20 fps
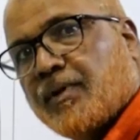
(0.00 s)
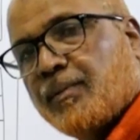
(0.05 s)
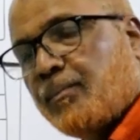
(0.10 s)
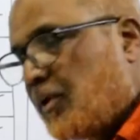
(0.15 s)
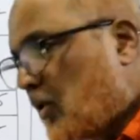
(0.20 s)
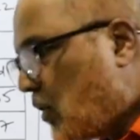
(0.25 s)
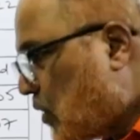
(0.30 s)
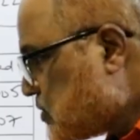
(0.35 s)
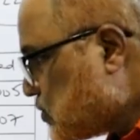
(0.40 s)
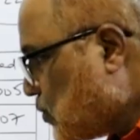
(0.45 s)

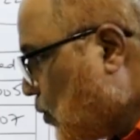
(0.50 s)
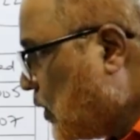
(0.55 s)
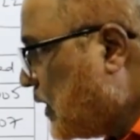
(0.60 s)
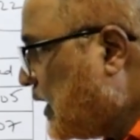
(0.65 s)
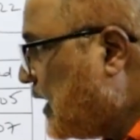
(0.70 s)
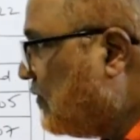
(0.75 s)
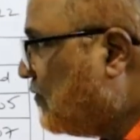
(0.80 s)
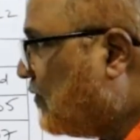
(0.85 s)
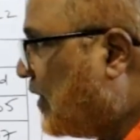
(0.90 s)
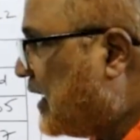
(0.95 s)
because
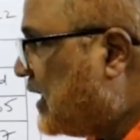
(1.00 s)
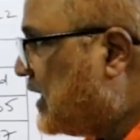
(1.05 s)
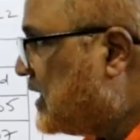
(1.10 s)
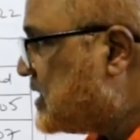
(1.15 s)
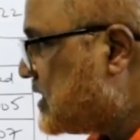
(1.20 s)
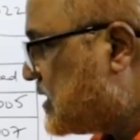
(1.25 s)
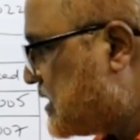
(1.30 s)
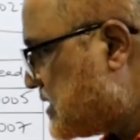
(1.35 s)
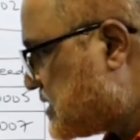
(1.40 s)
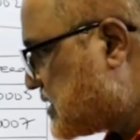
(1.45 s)
only one
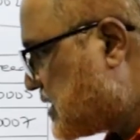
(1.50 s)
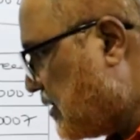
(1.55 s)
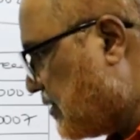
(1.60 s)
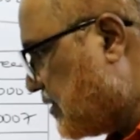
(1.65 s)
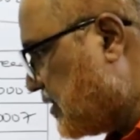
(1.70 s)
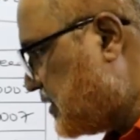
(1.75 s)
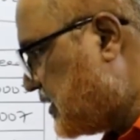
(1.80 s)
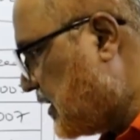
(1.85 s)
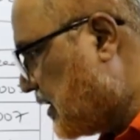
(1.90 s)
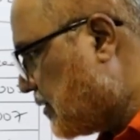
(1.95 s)
digit is
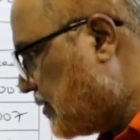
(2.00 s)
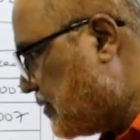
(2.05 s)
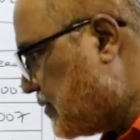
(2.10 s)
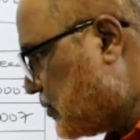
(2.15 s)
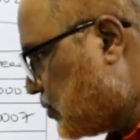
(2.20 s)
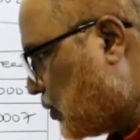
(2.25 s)
there.